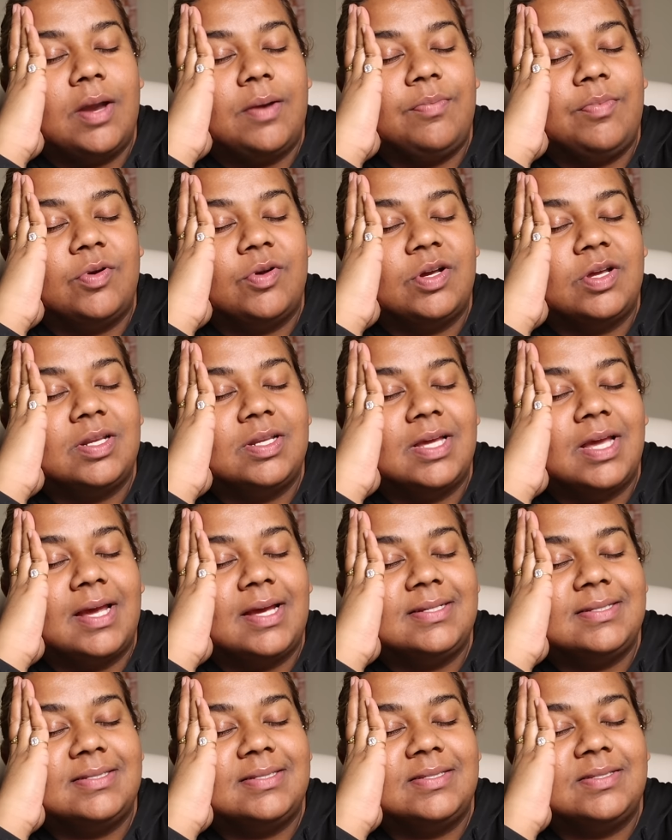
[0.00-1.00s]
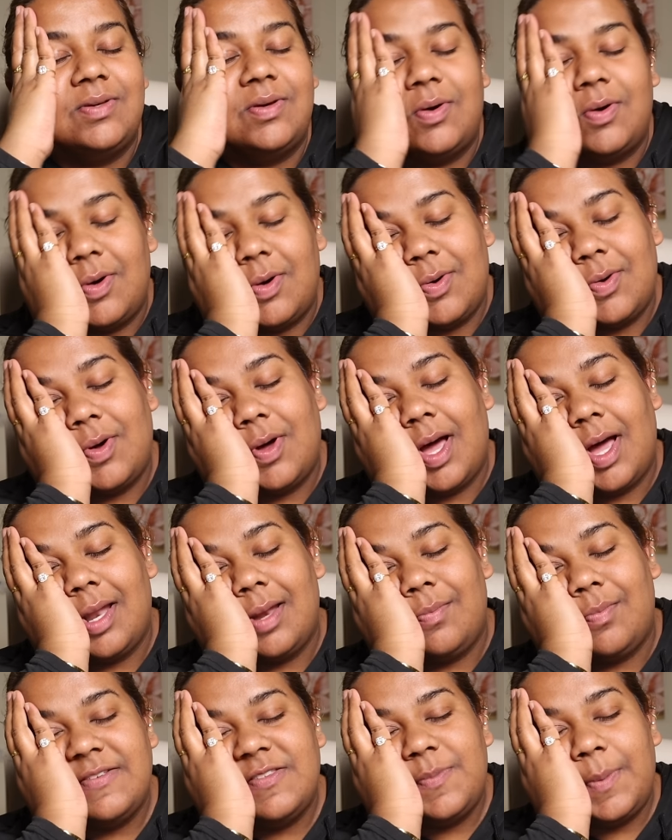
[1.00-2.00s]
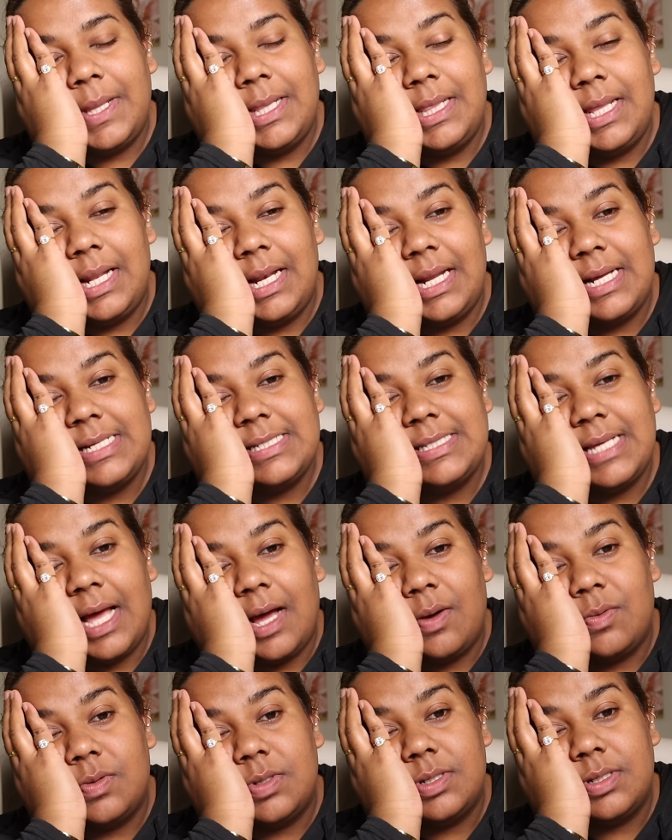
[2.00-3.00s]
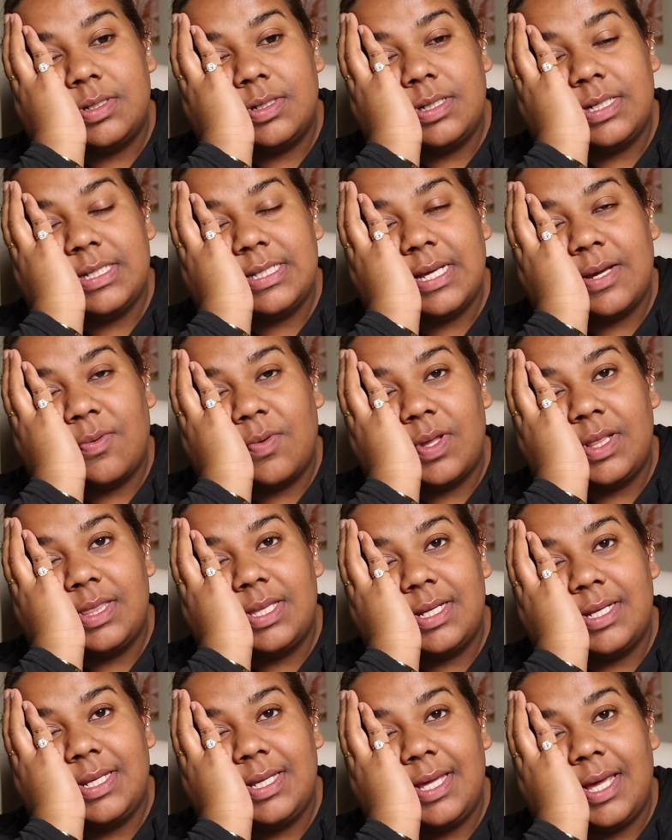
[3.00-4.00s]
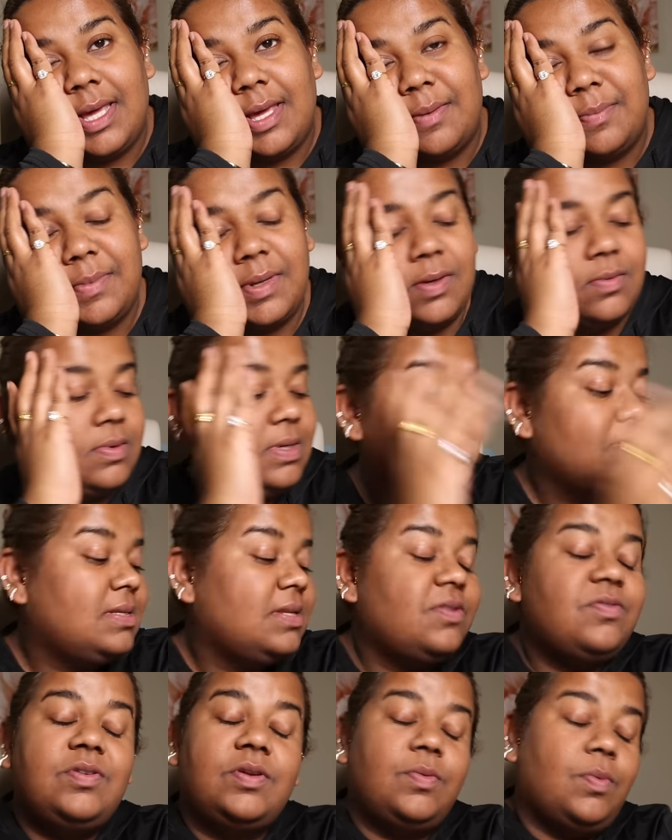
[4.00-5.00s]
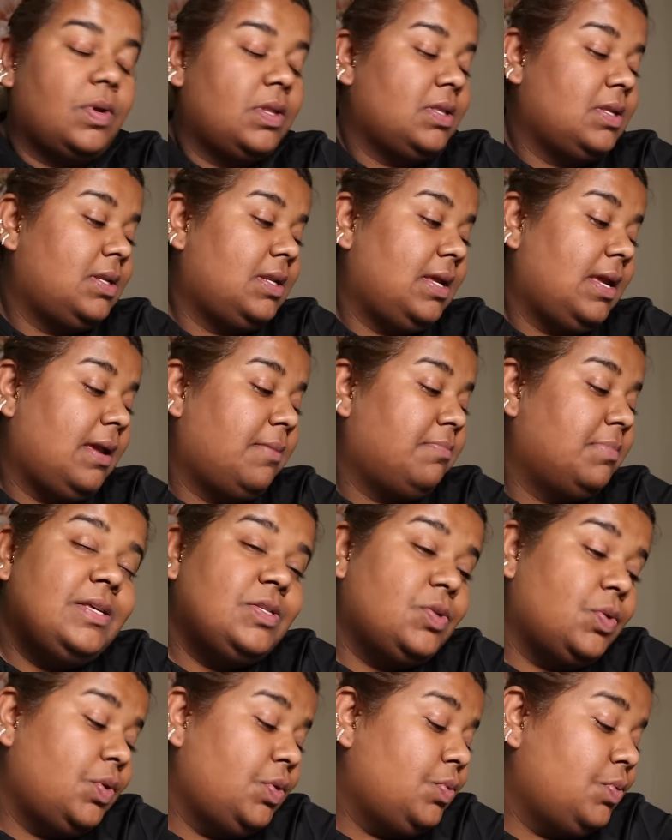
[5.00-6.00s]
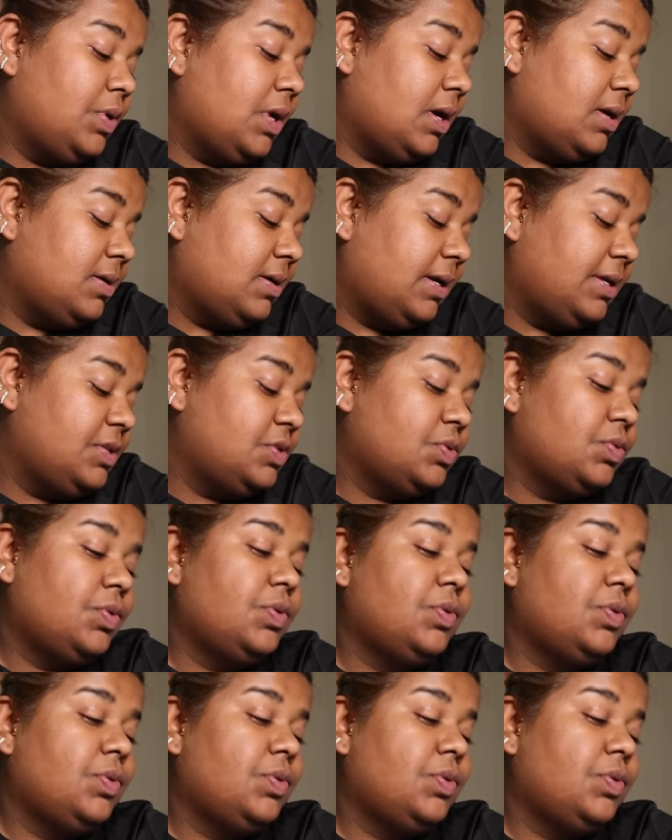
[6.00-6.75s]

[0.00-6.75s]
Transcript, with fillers: heartbroken guys so hard i spent the last hour it's like 1 30 a.m now it's literally 1 30 a.m so you da so